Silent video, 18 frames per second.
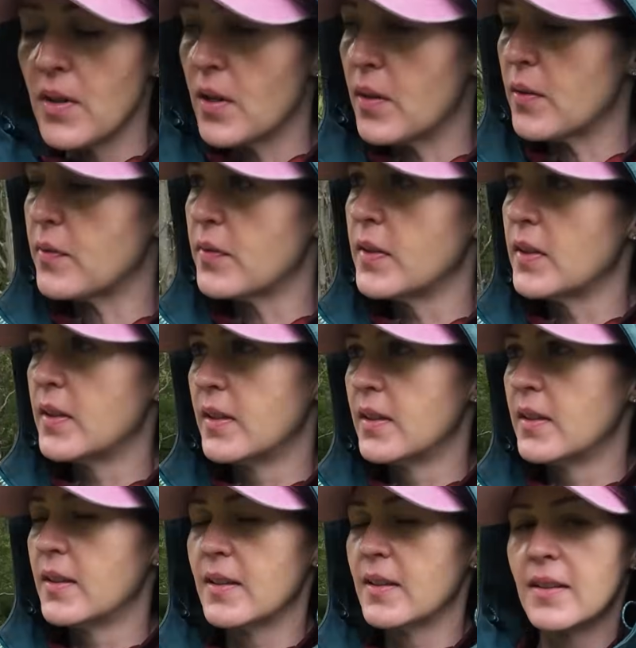off.
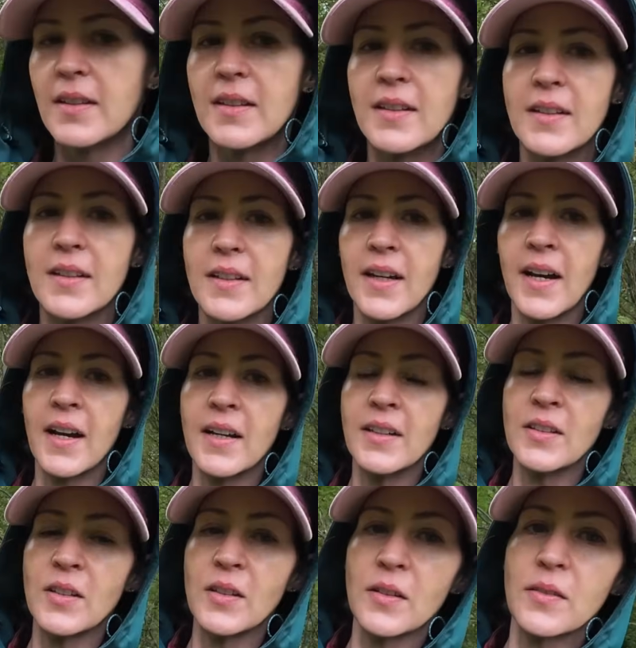
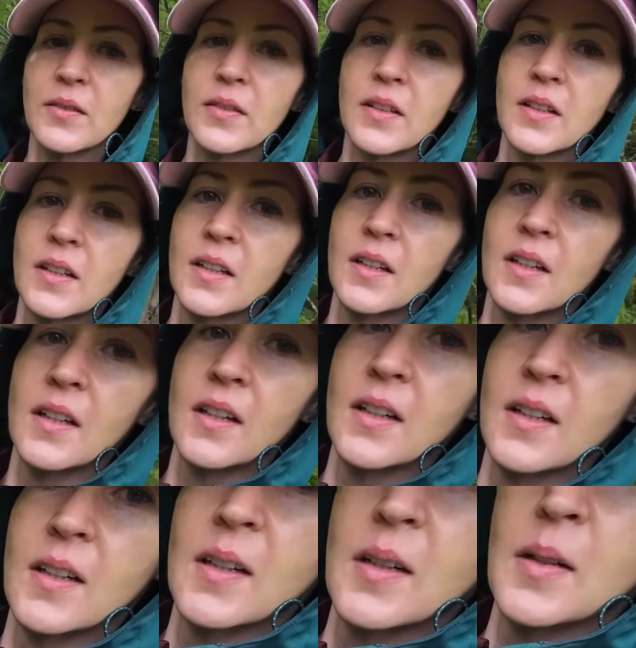Kind of.
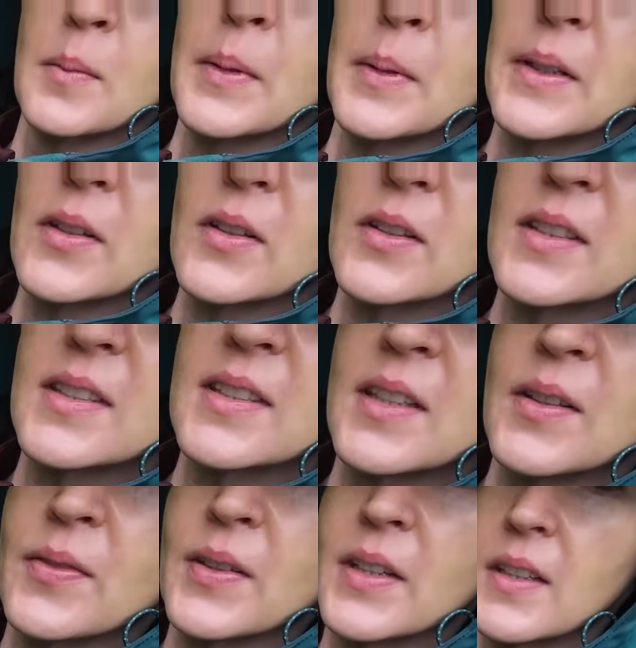My dog's
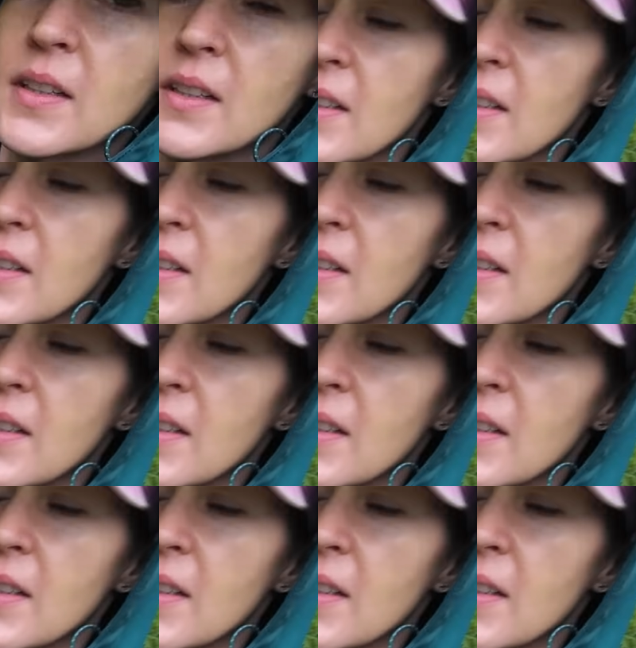sniffing,